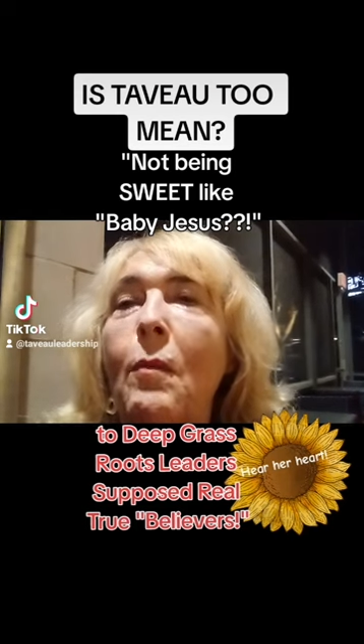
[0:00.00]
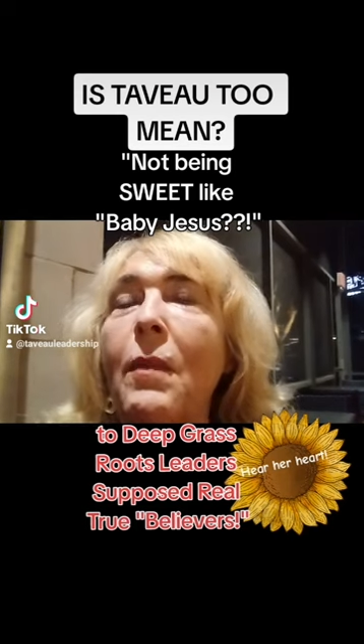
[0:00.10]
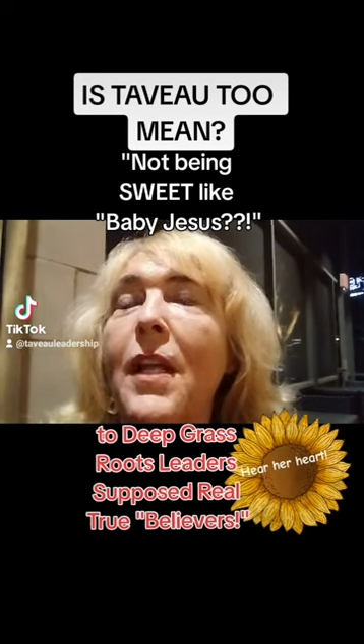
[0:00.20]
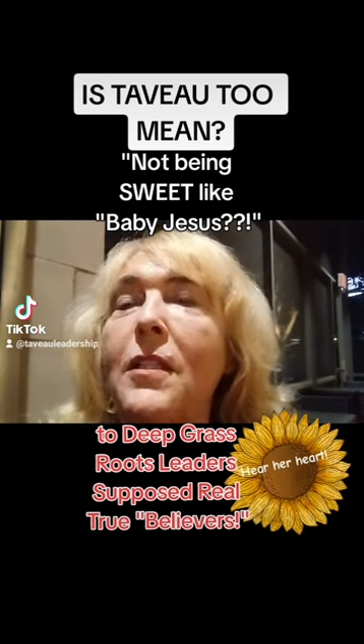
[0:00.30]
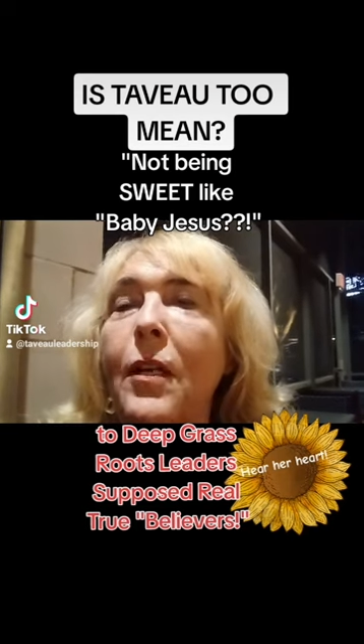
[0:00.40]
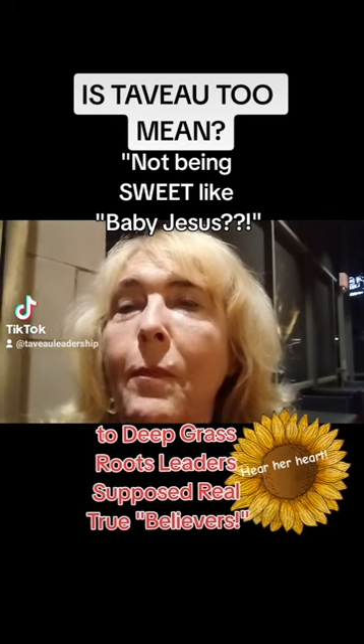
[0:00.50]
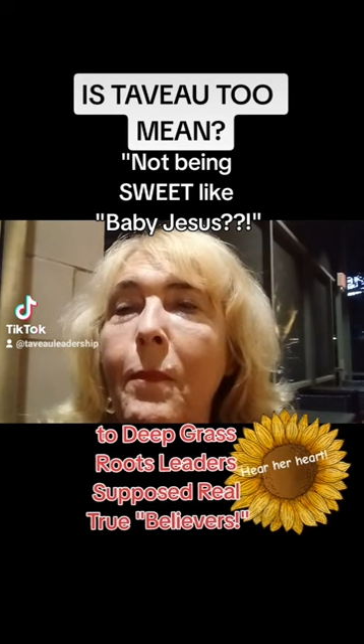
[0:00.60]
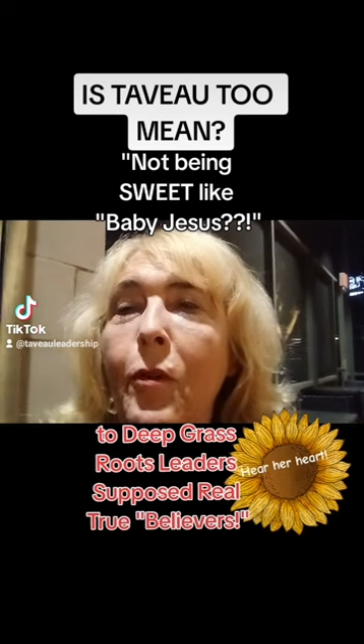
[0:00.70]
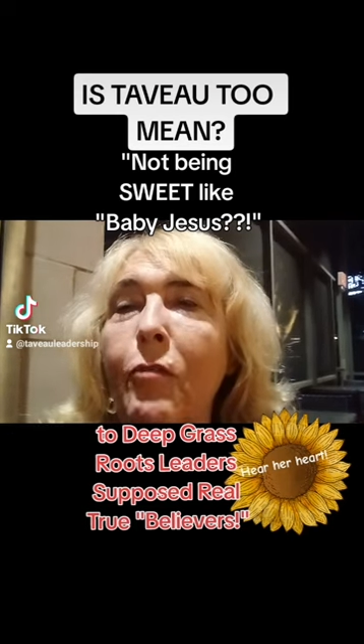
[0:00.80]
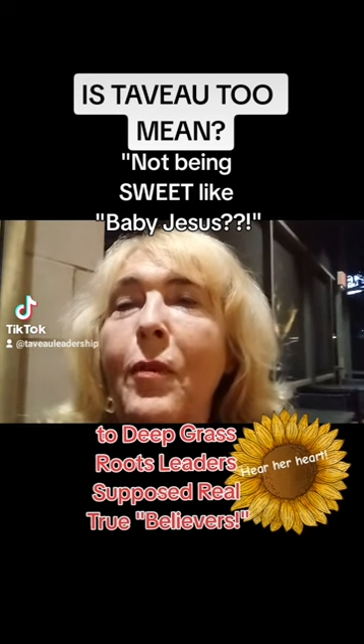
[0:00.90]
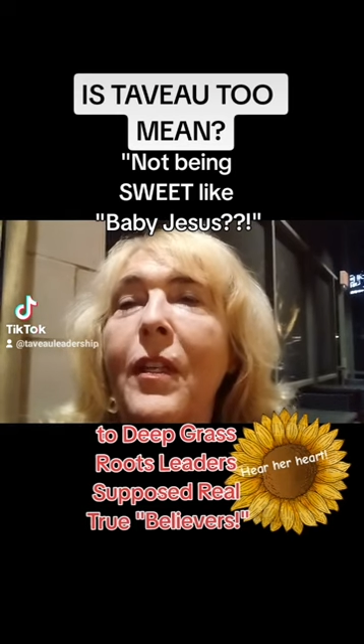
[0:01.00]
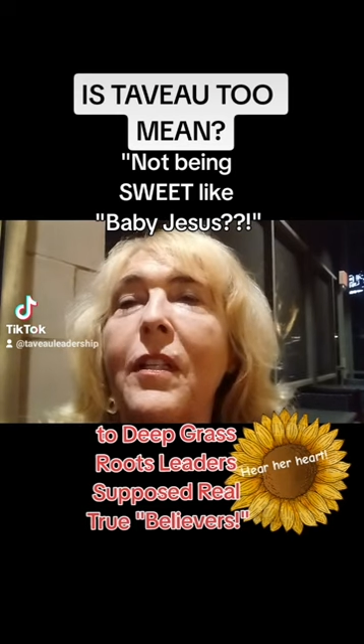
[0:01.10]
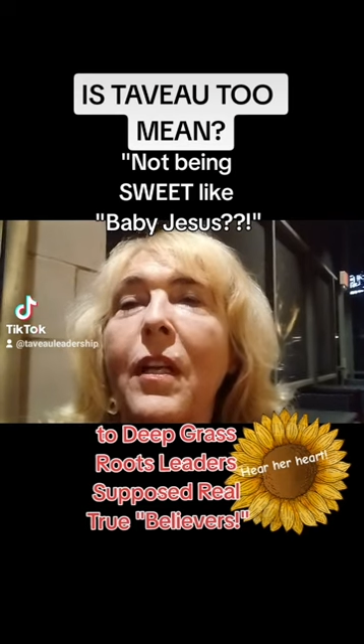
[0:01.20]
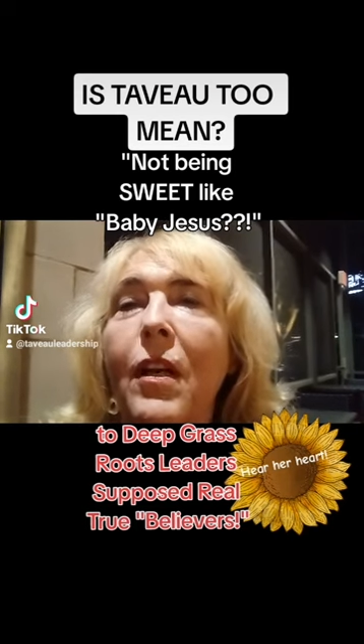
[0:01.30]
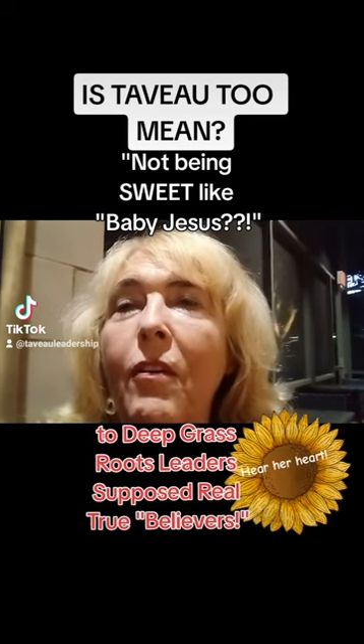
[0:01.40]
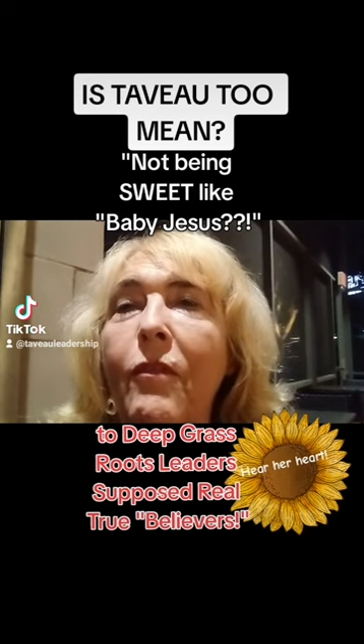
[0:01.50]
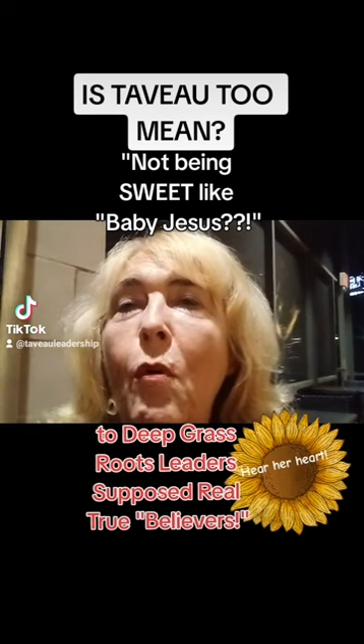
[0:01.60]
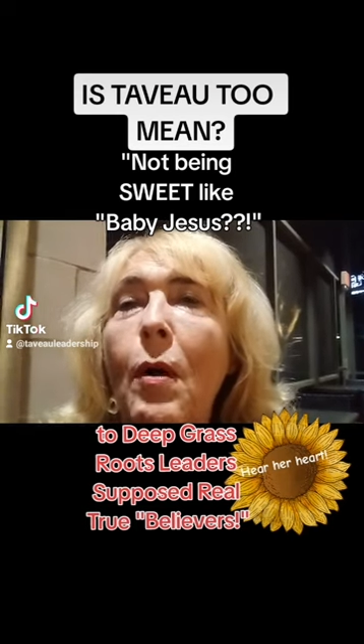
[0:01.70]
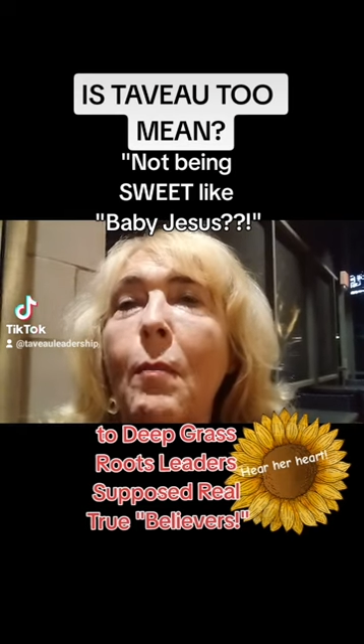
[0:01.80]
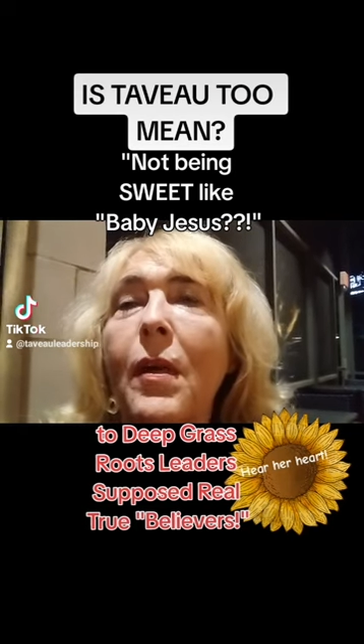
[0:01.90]
That's our movement
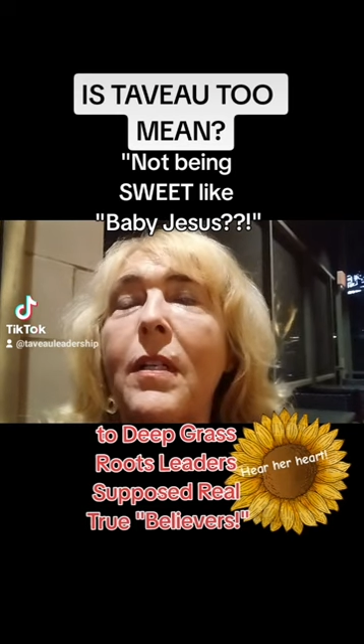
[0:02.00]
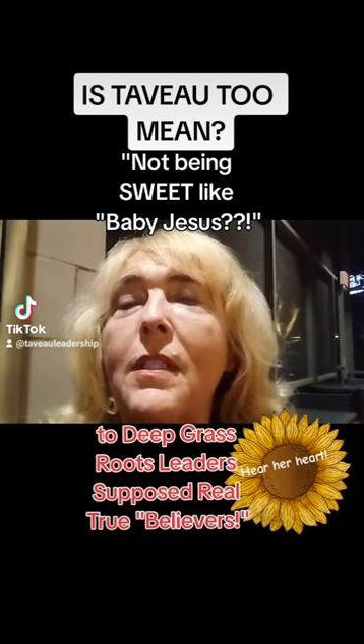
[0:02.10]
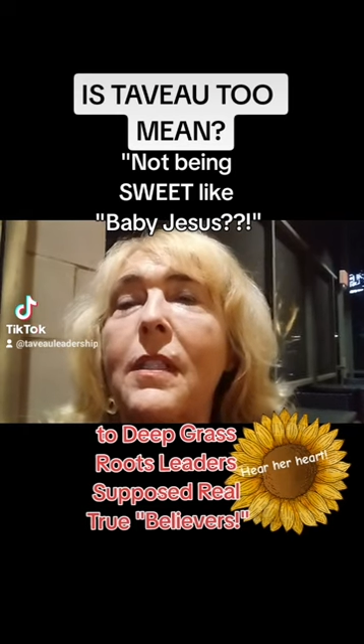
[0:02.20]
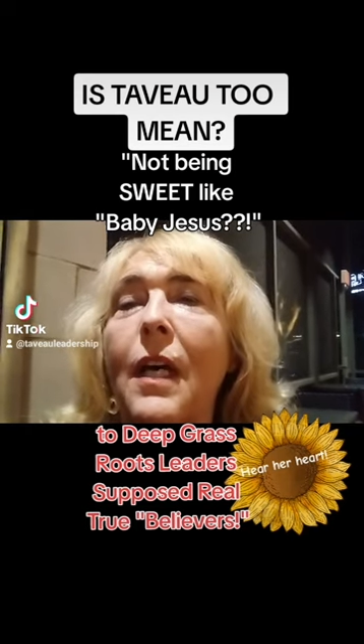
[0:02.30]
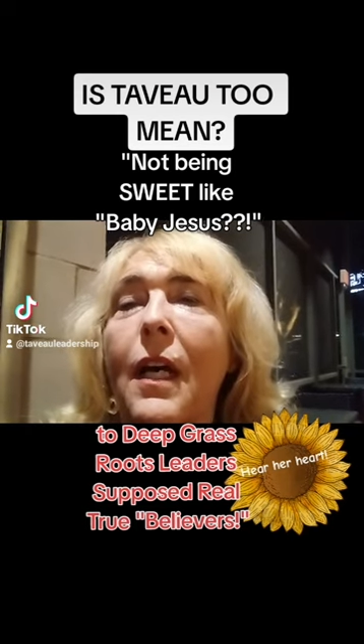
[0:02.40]
form because